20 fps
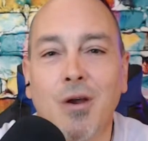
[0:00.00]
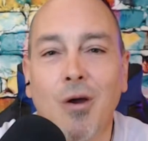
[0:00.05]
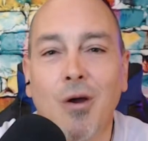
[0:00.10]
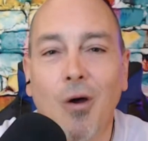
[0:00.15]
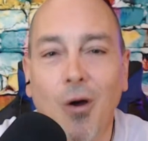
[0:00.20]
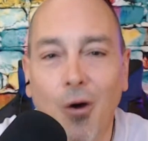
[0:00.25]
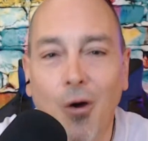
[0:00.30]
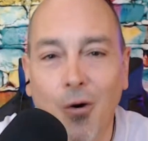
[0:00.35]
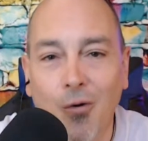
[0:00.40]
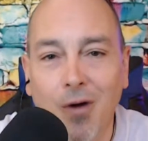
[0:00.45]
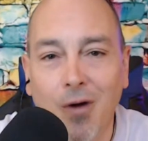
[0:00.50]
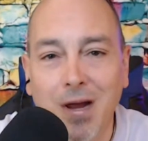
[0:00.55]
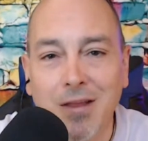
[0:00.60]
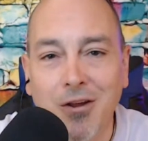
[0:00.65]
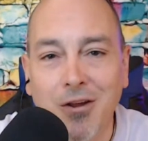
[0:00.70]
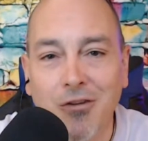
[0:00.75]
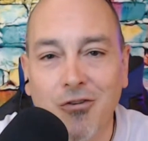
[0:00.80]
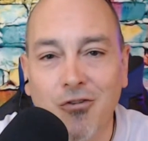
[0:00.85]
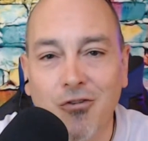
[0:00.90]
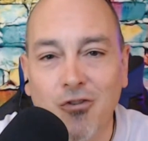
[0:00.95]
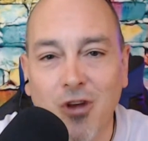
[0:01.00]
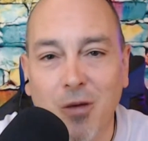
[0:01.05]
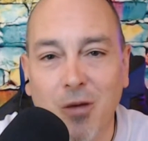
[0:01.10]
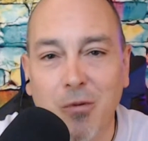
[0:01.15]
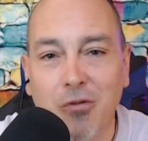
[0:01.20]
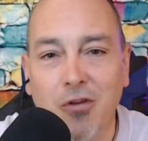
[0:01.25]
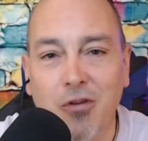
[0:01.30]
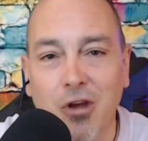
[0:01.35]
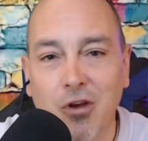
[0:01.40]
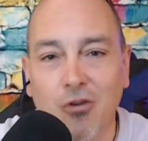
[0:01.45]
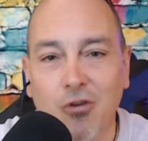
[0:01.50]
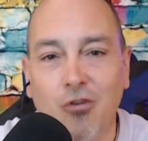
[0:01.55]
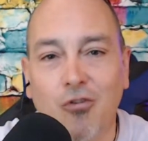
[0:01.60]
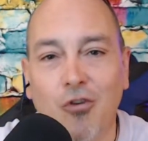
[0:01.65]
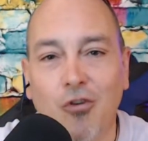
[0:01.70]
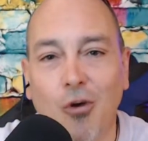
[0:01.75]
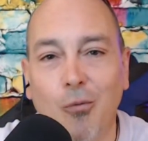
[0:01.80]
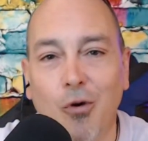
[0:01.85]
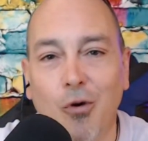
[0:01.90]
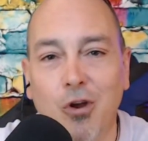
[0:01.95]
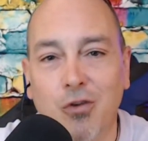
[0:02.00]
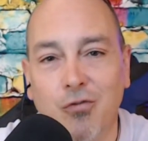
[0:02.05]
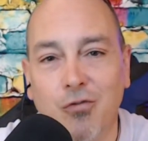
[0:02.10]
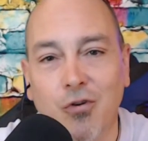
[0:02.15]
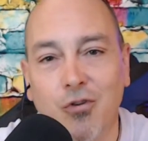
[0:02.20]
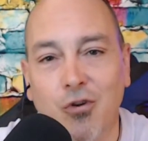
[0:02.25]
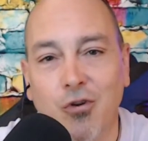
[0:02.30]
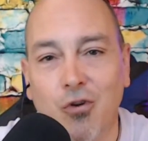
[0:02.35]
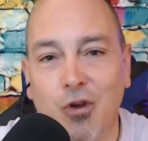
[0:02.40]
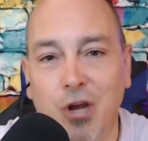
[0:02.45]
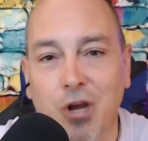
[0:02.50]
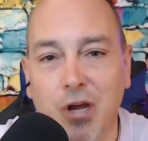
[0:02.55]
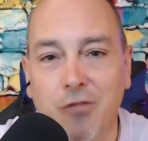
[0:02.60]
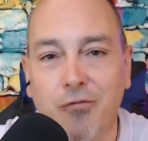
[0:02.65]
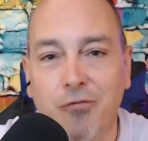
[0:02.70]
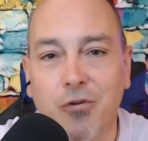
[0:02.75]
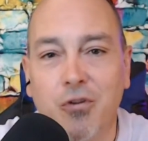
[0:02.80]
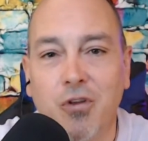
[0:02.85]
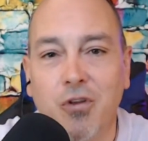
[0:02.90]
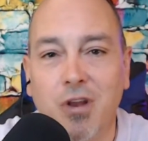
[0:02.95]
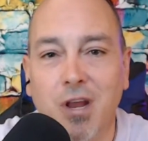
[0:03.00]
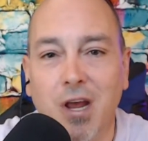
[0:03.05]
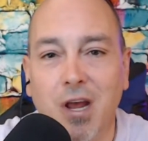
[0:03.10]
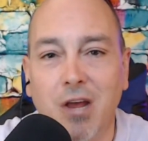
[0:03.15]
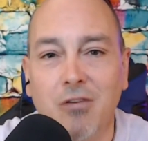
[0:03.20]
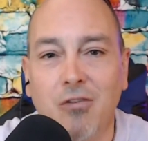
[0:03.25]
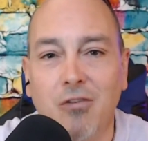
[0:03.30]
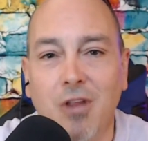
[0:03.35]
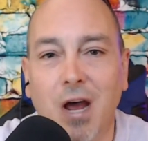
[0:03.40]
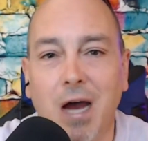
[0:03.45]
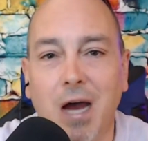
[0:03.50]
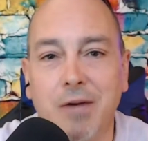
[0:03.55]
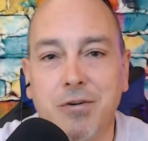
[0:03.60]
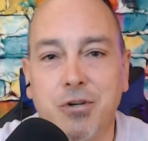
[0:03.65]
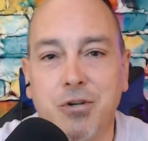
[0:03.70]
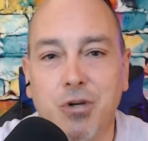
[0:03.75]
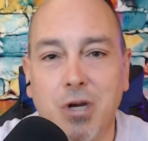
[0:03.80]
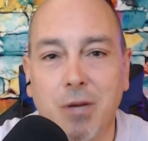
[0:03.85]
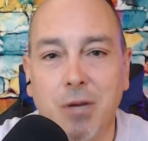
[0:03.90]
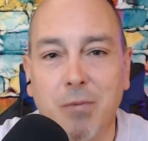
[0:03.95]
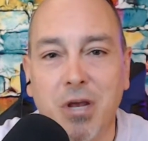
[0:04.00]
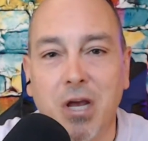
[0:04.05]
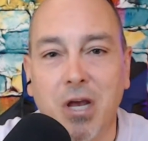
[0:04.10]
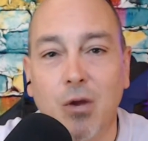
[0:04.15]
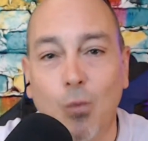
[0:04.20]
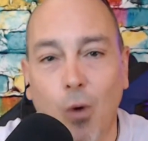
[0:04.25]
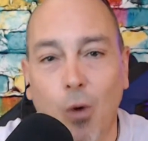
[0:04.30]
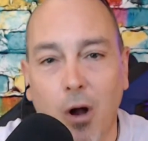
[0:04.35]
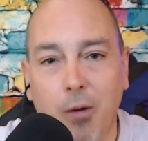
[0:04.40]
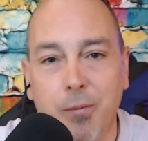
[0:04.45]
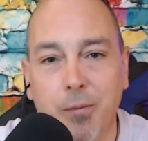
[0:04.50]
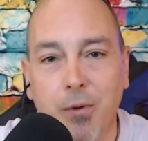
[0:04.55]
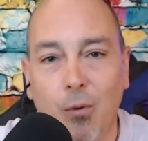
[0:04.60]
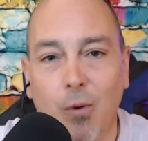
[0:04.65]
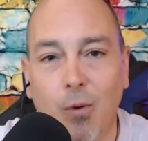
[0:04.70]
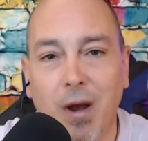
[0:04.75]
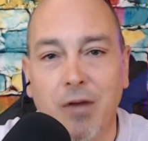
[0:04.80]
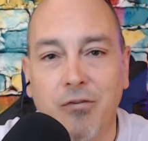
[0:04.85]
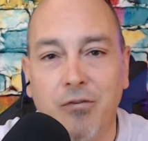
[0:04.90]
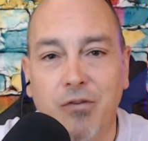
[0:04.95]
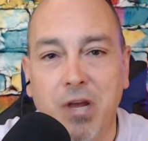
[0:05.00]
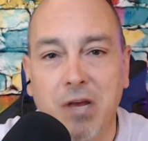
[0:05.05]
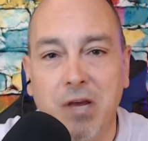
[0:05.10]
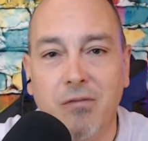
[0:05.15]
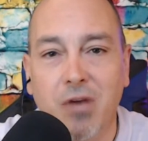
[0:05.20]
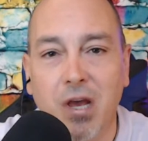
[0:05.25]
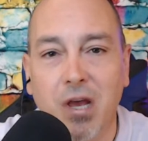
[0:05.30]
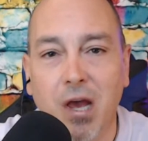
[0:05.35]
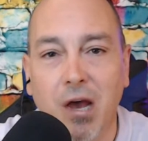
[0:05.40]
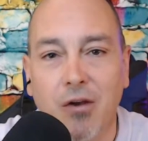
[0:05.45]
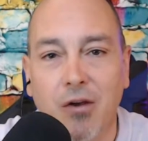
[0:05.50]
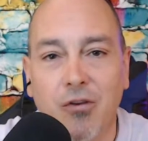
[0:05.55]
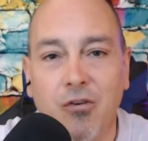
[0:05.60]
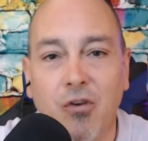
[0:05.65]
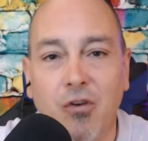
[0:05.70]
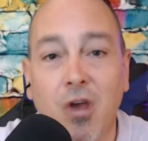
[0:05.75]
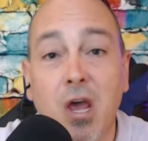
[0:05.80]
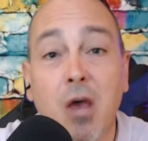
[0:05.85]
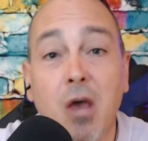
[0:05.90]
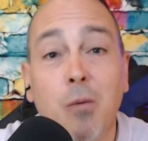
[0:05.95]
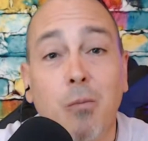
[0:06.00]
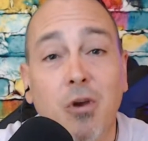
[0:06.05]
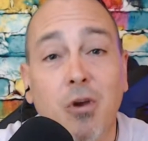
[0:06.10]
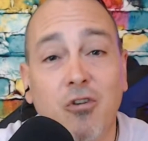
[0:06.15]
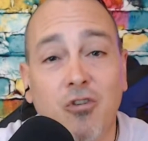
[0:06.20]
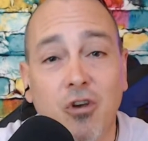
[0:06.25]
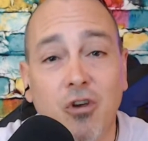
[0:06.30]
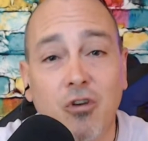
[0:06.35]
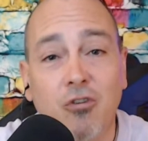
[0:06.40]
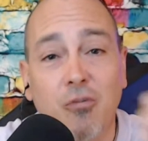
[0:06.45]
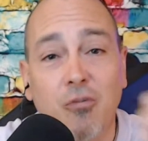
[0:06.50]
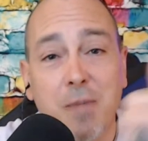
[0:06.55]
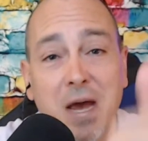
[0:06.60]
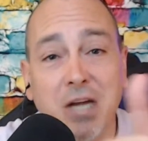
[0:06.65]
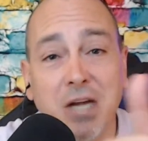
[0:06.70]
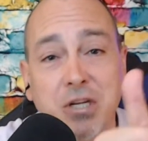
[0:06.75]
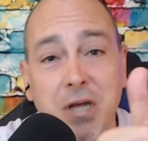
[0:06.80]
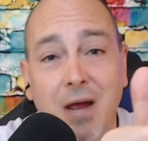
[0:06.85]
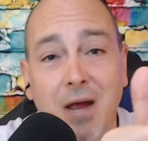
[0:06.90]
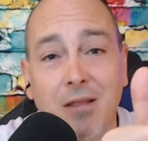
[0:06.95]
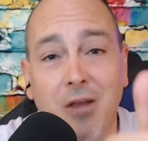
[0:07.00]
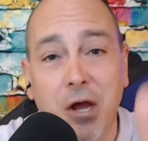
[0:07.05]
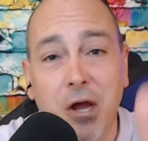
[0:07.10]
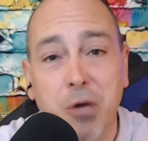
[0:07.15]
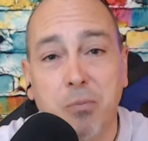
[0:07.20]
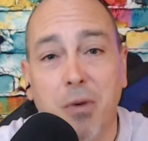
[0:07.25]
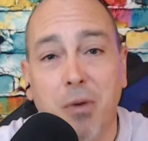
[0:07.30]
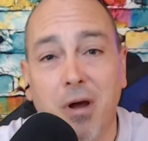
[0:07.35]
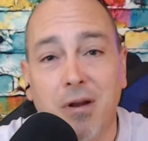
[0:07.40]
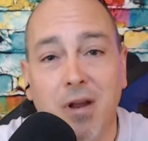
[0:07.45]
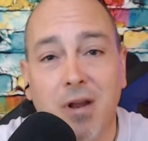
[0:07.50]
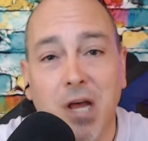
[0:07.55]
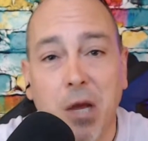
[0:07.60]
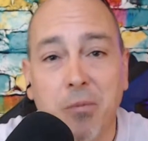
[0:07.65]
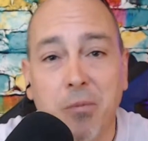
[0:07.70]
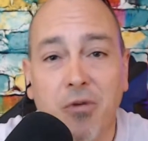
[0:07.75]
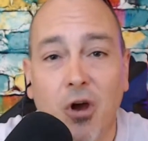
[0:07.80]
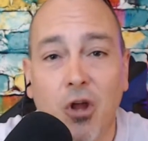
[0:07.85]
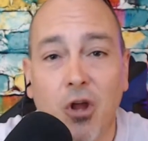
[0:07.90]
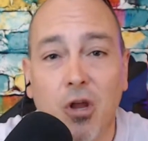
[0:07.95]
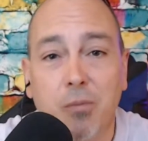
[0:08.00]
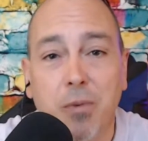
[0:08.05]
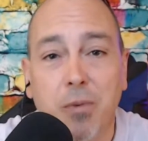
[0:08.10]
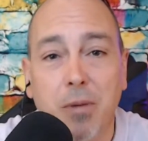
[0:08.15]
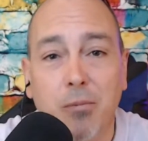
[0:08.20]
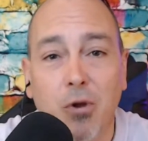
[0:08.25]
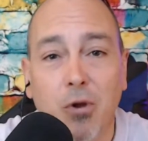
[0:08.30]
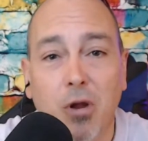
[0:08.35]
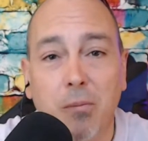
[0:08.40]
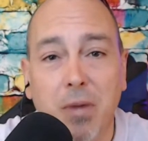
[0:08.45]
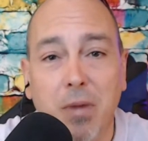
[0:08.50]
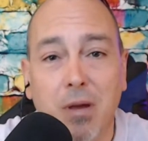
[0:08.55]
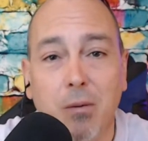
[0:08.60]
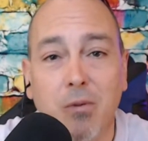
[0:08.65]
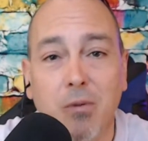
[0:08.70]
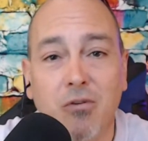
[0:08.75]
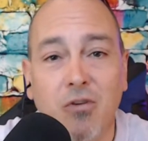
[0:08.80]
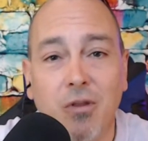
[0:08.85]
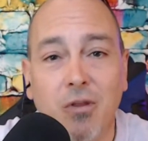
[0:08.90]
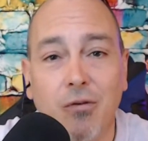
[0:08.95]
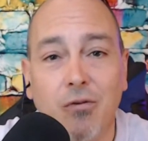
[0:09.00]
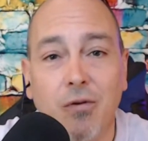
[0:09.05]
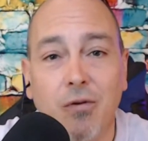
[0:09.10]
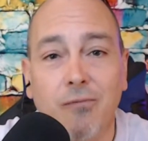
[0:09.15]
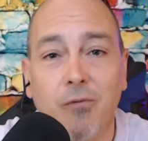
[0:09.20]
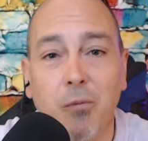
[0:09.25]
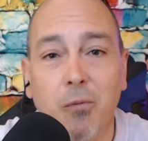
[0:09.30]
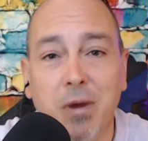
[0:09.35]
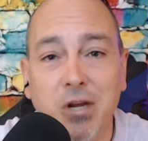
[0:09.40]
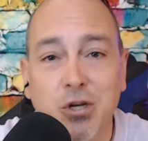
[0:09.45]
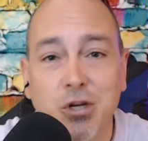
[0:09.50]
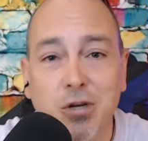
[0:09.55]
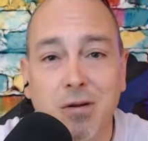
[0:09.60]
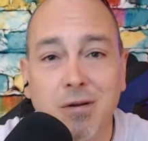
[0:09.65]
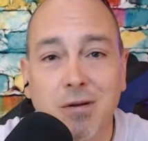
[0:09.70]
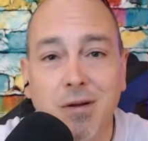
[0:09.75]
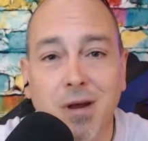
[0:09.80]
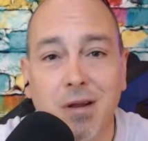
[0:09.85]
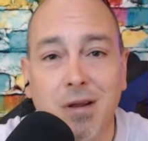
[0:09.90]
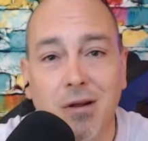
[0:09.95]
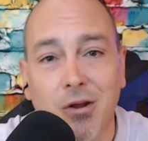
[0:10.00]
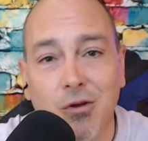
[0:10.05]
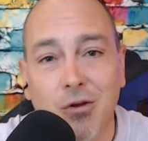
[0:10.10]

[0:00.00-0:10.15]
All right, ladies and gentlemen, thank you so much for tuning in for today's live stream. Again, welcome to the Rice TVX. Make sure you smash that like button. It helps other people to be able to see this information in the